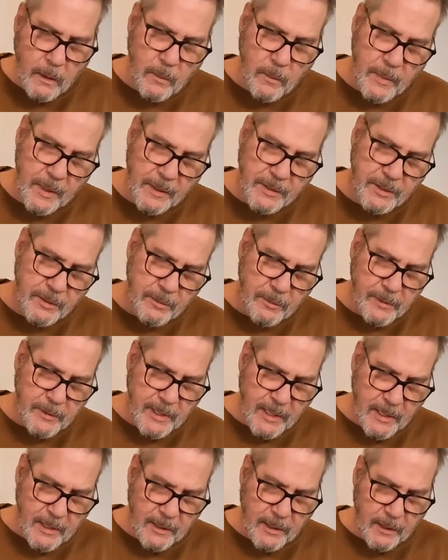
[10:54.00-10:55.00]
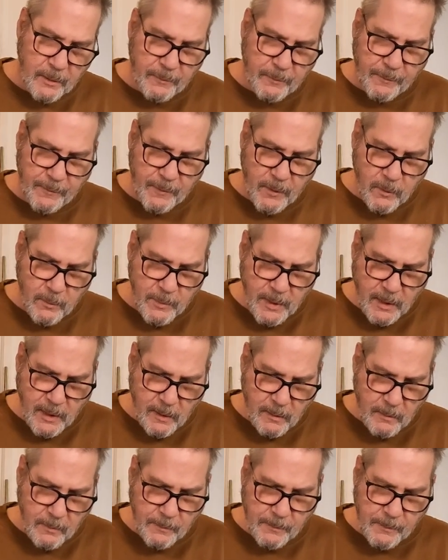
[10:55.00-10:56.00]
Your mixture will get a little
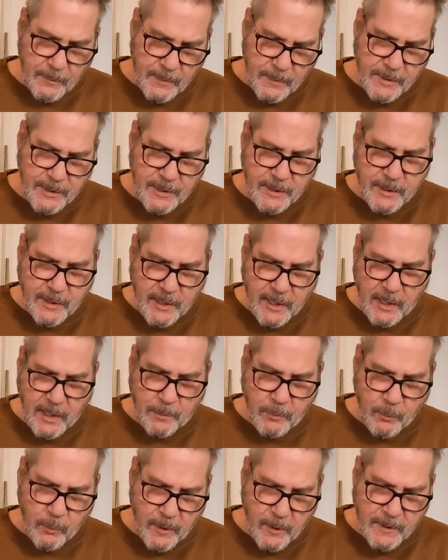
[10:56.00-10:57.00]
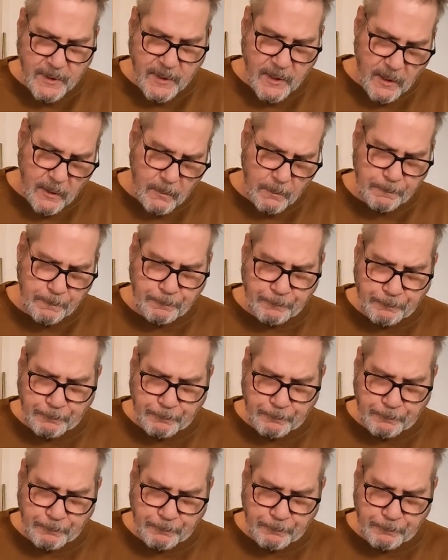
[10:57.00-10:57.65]
foamy. Just keep whisking.